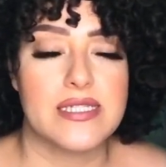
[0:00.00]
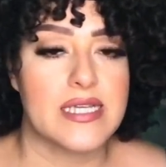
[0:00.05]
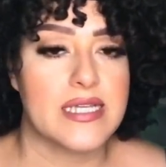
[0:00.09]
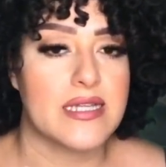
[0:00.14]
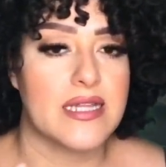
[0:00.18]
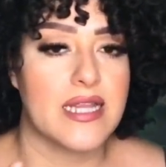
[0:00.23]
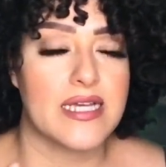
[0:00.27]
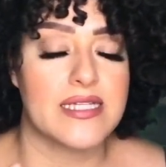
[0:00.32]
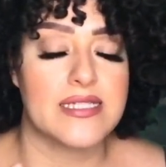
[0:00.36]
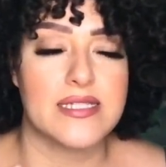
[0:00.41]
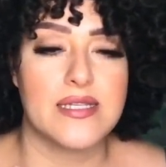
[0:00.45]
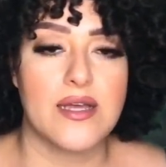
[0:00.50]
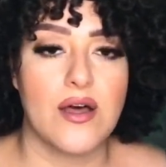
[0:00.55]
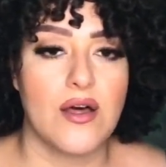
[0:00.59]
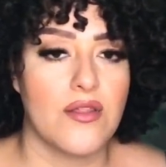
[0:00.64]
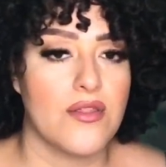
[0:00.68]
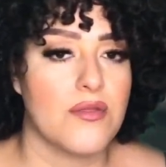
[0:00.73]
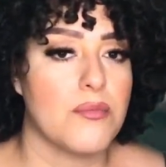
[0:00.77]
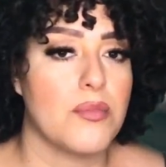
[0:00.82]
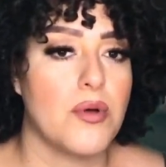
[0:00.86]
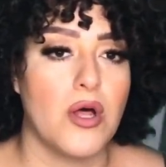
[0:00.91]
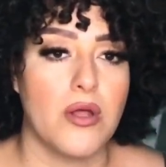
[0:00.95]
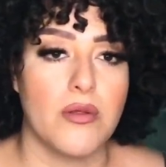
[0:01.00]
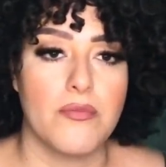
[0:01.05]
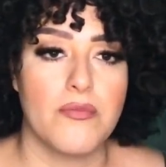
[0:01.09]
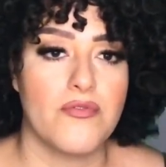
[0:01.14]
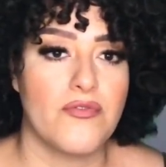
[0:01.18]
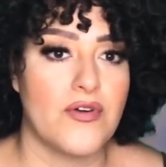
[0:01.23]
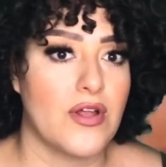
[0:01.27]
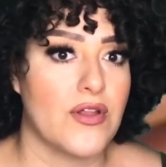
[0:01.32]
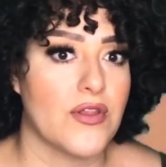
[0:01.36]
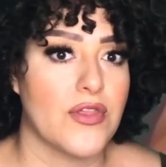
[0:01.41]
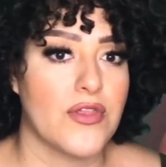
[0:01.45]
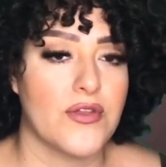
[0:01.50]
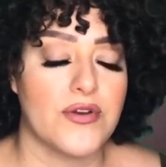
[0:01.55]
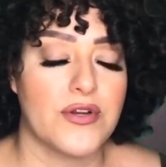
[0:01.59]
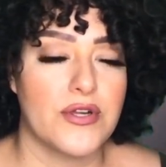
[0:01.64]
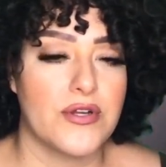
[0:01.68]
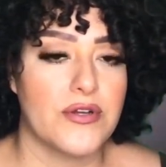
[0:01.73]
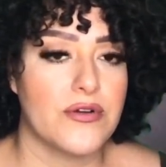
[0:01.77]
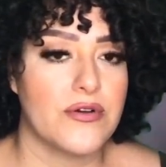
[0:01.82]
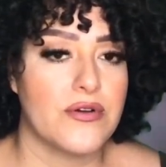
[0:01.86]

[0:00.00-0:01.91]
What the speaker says: It lets all the pulp fall through.